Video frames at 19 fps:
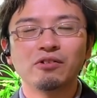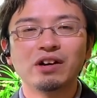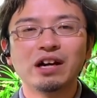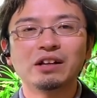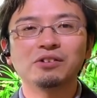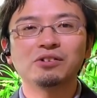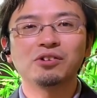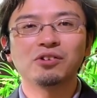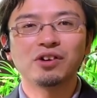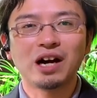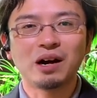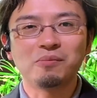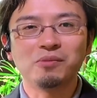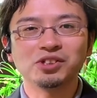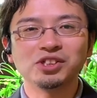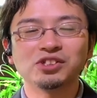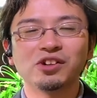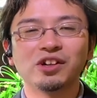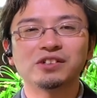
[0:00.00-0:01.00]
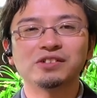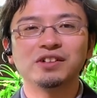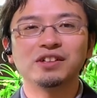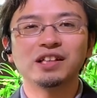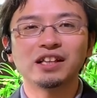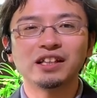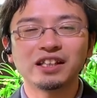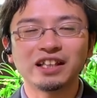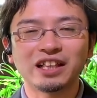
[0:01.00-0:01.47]
If you found today's
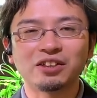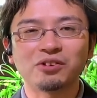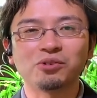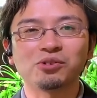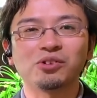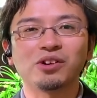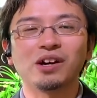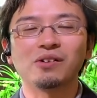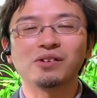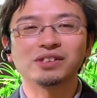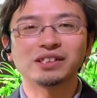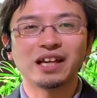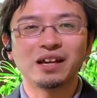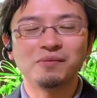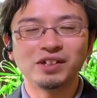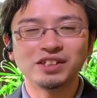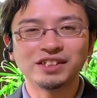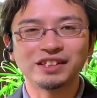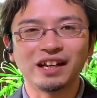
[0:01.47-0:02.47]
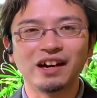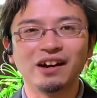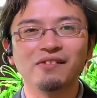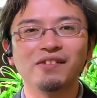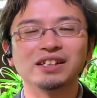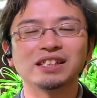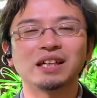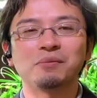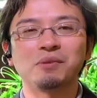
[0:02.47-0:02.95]
video helpful,
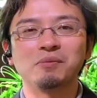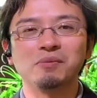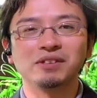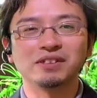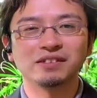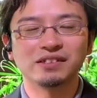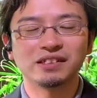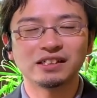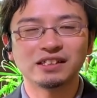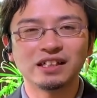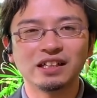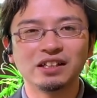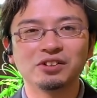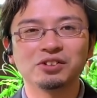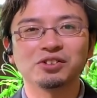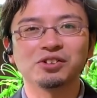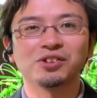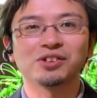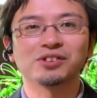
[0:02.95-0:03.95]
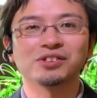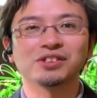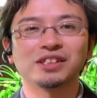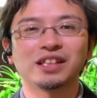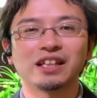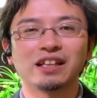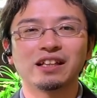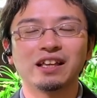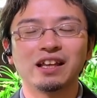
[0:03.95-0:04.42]
please leave a comment,
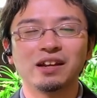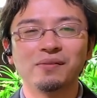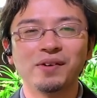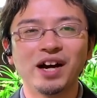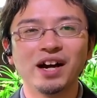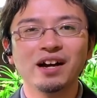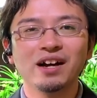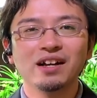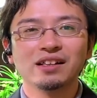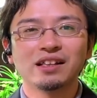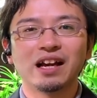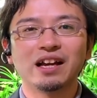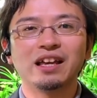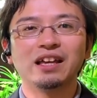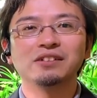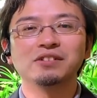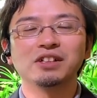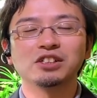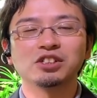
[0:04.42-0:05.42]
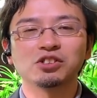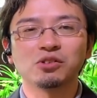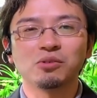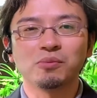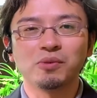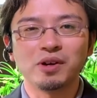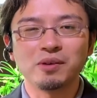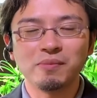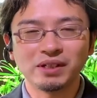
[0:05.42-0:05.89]
like, and make sure to
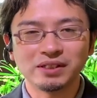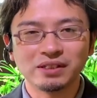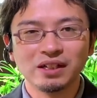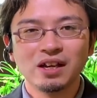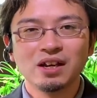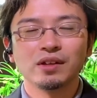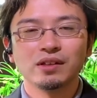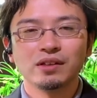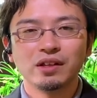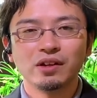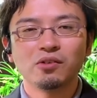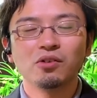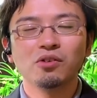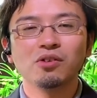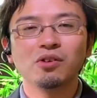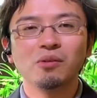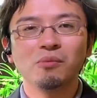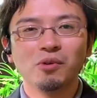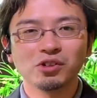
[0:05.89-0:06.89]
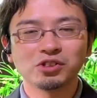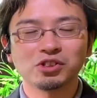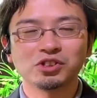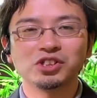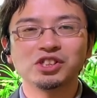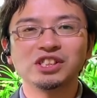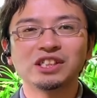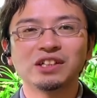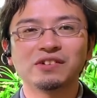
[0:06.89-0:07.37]
subscribe to the Wasabi
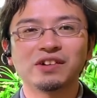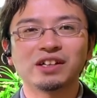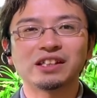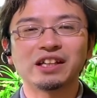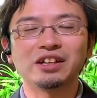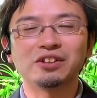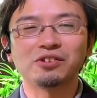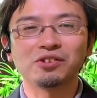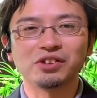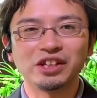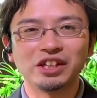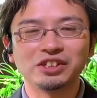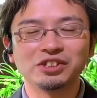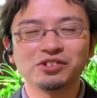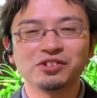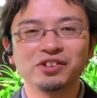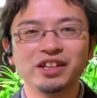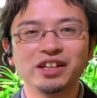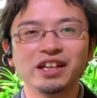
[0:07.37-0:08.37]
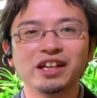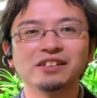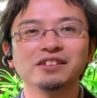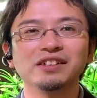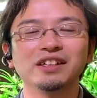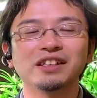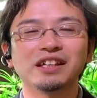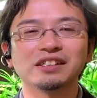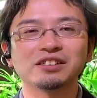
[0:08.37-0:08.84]
Aquarium channel.
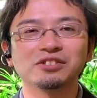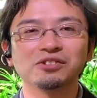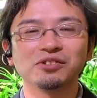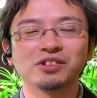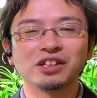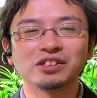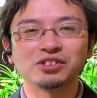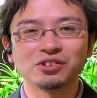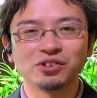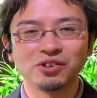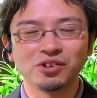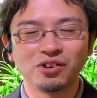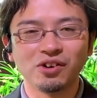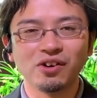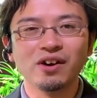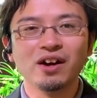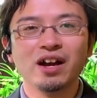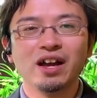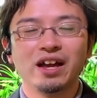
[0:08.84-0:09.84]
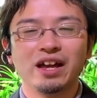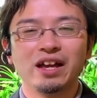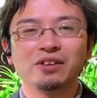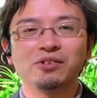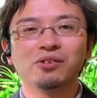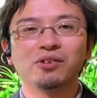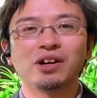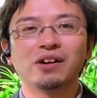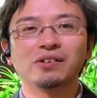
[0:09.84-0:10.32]
We will continue to create
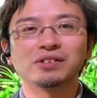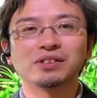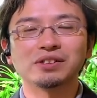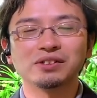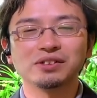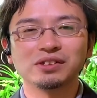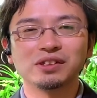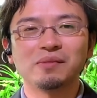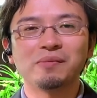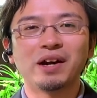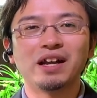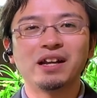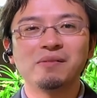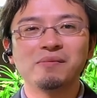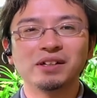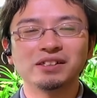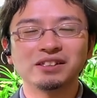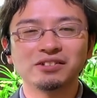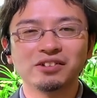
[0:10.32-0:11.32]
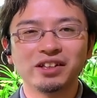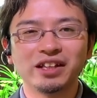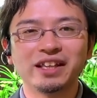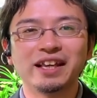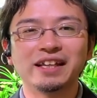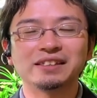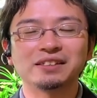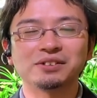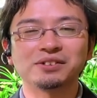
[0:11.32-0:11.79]
helpful content for
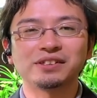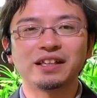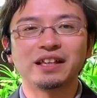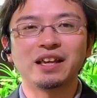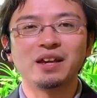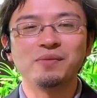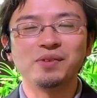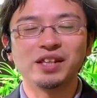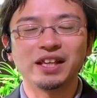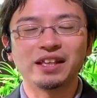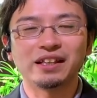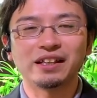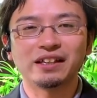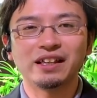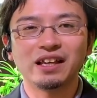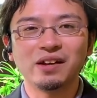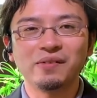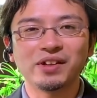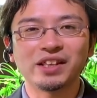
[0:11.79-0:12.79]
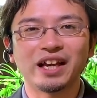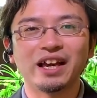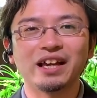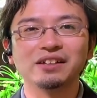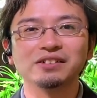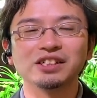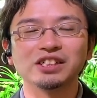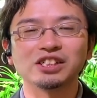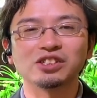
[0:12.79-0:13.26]
aquarium lovers, so your
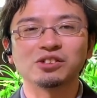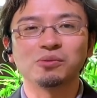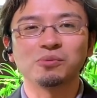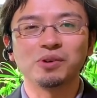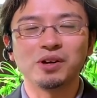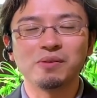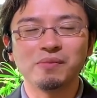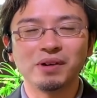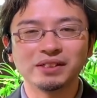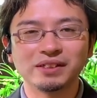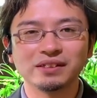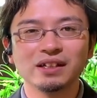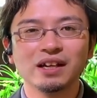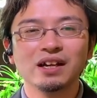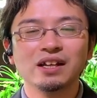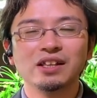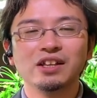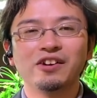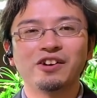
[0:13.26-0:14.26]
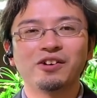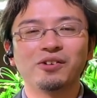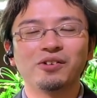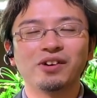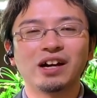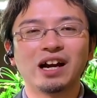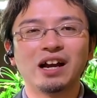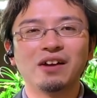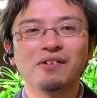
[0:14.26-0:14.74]
continuous support will be very
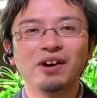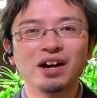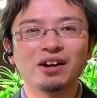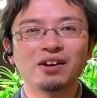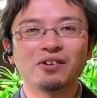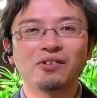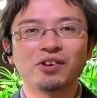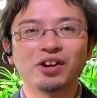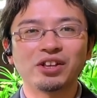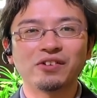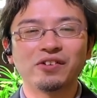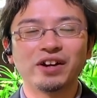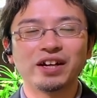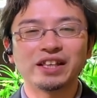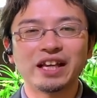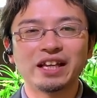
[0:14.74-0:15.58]
much appreciated.